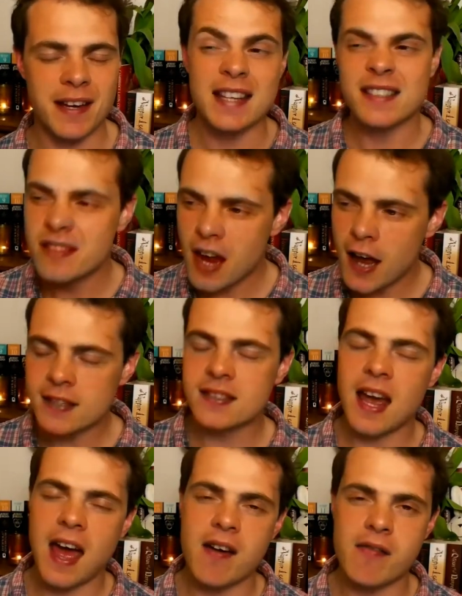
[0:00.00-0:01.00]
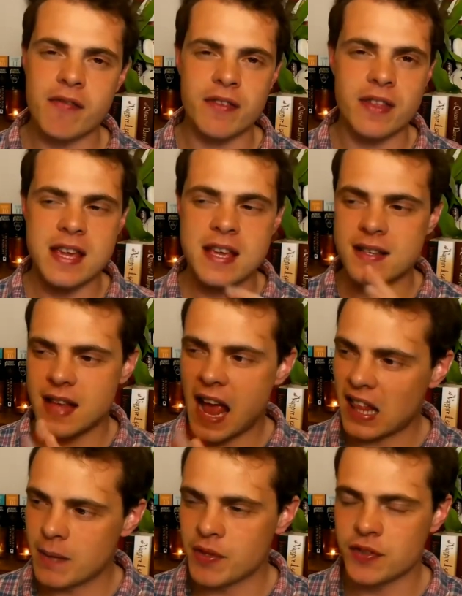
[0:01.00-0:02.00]
It's nice to have these
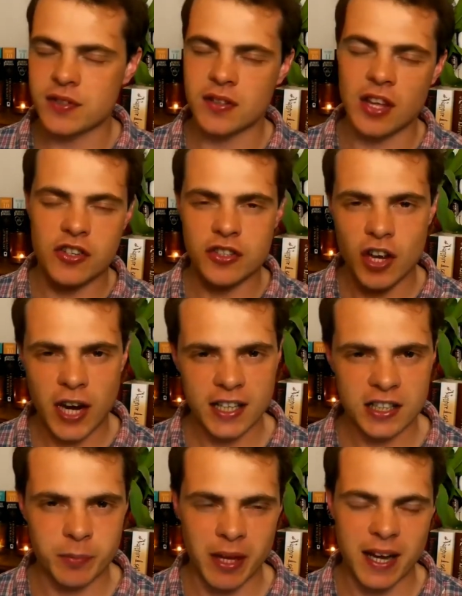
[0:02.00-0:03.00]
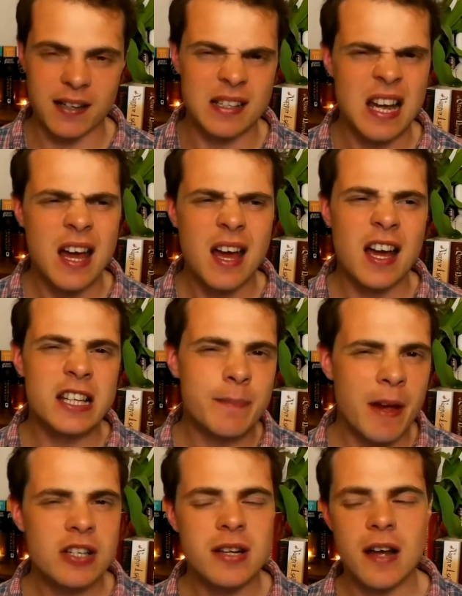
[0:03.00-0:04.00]
elements that are just unexplained,
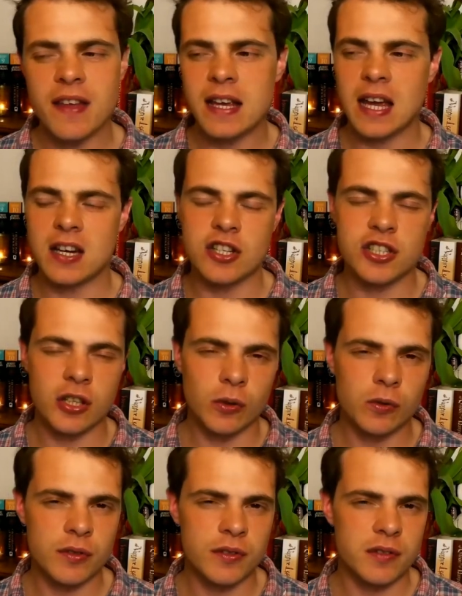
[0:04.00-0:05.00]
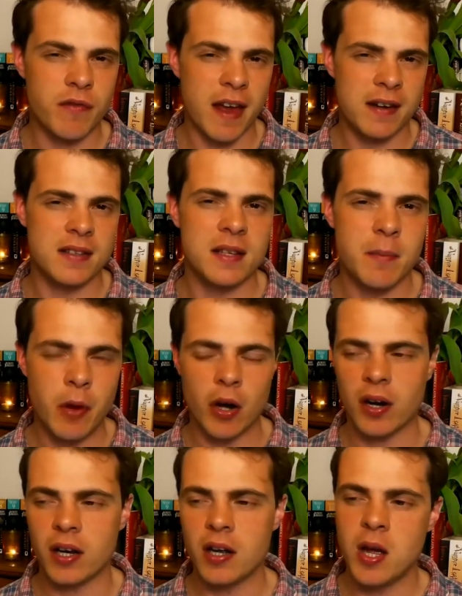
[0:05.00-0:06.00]
especially I think in a children's fantasy
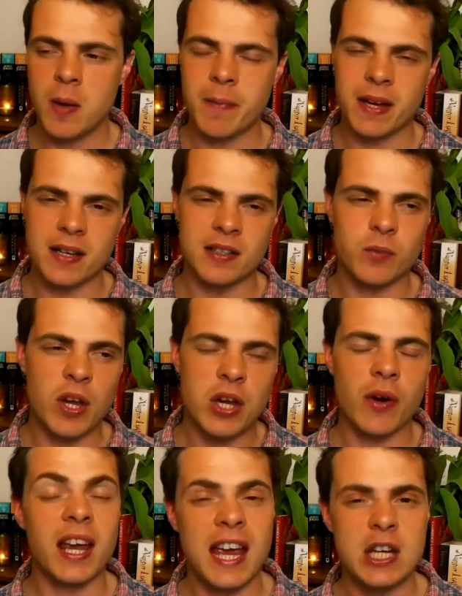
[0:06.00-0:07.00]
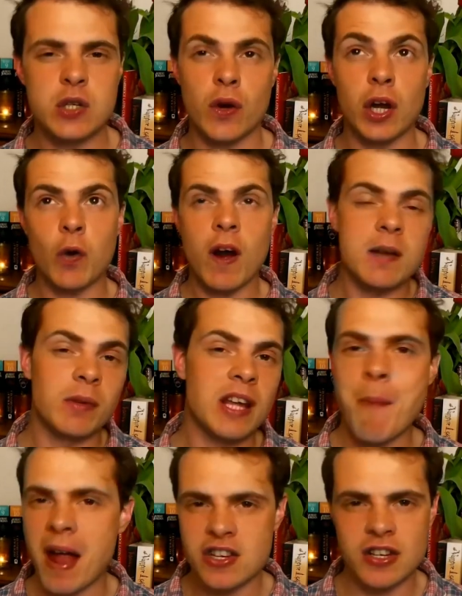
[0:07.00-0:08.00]
book, because when you're a kid you're incredibly
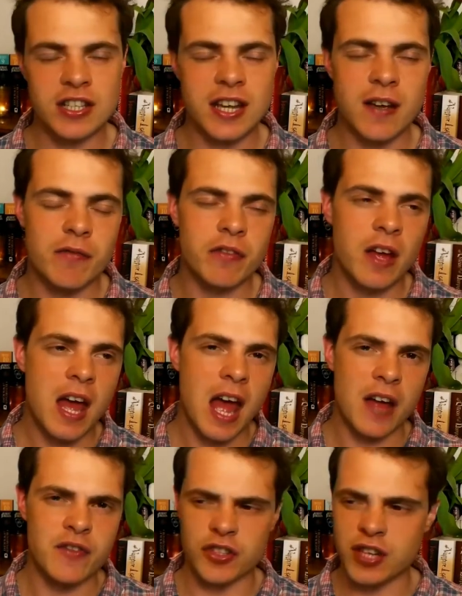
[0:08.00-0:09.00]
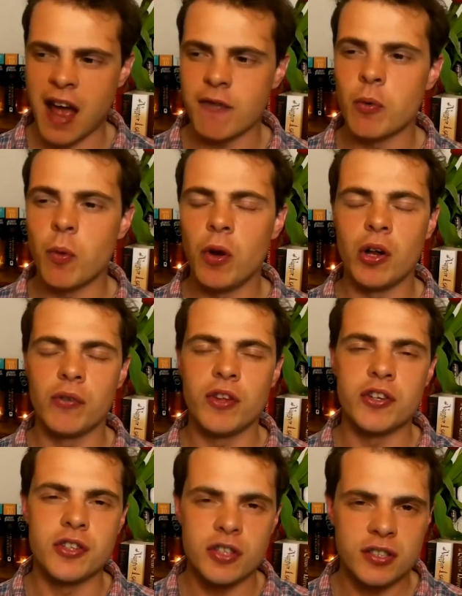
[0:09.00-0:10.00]
imaginative, and so to have a world
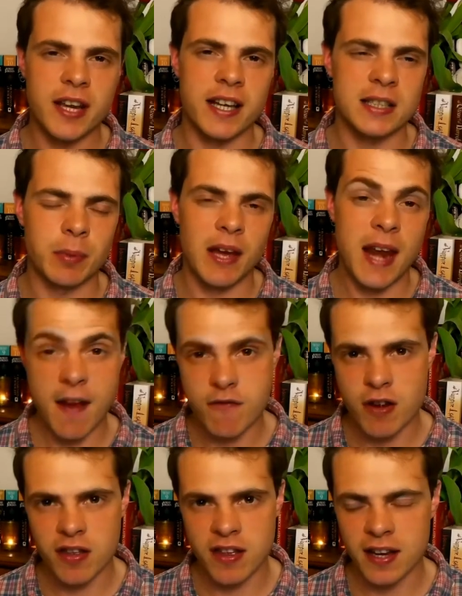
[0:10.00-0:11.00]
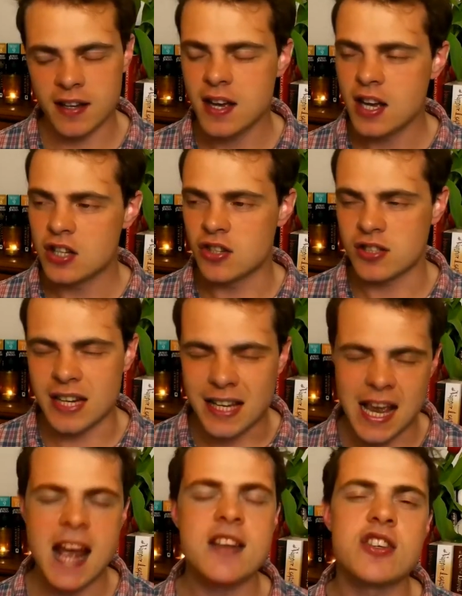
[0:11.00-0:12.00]
that doesn't explain everything just
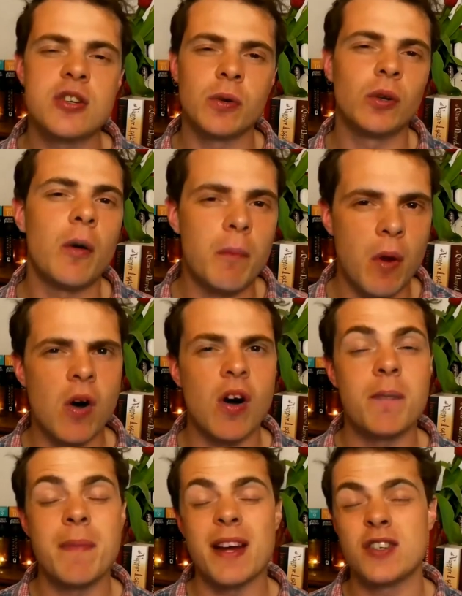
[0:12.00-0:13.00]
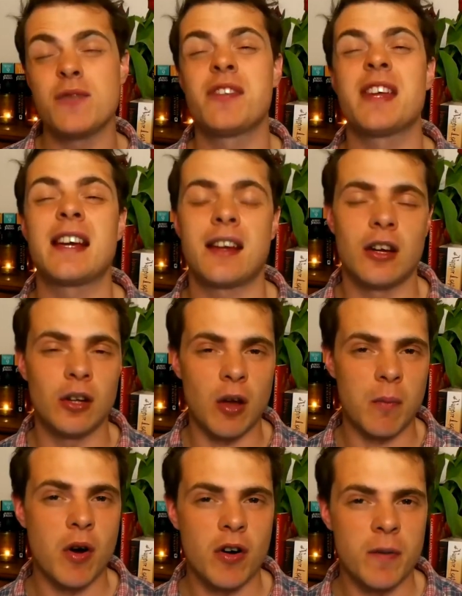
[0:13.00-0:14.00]
engages you a lot more and makes you think a lot
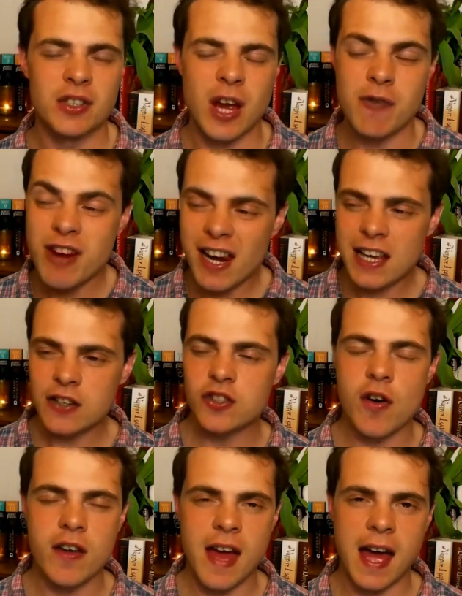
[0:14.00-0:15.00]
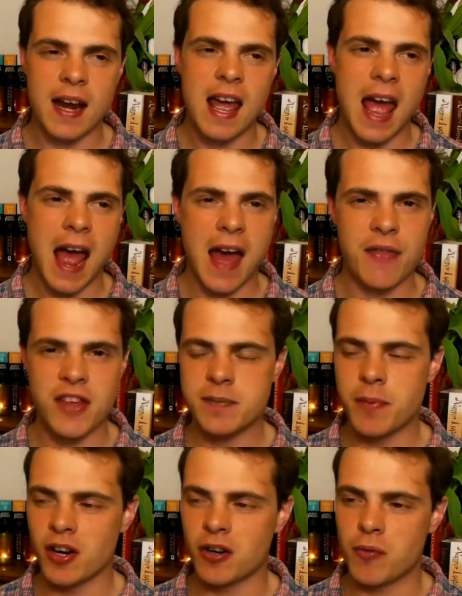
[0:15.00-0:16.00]
more. So I really enjoy that, and this
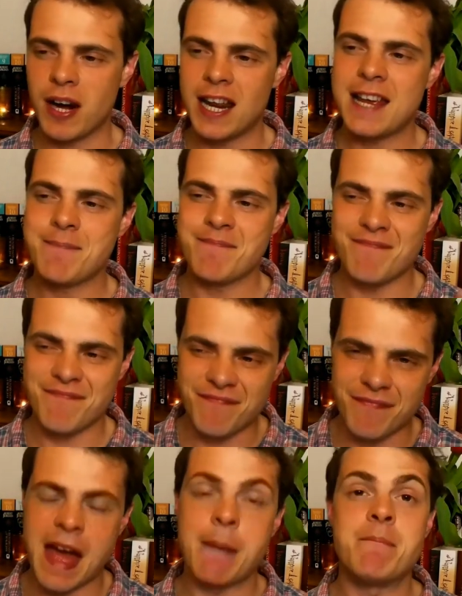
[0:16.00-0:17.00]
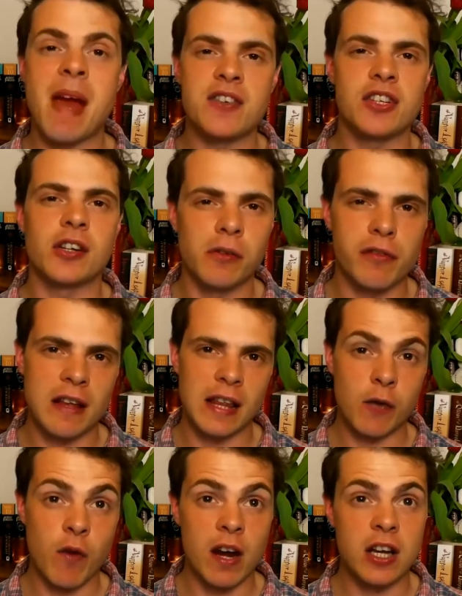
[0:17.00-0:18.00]
book really, that magical
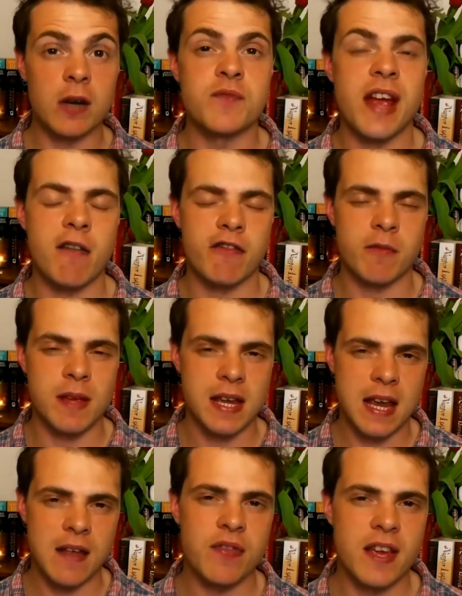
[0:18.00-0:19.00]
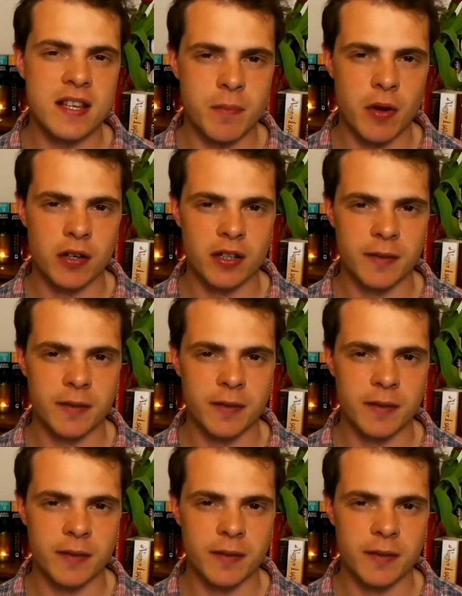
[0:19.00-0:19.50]
feeling really comes out for me in this book.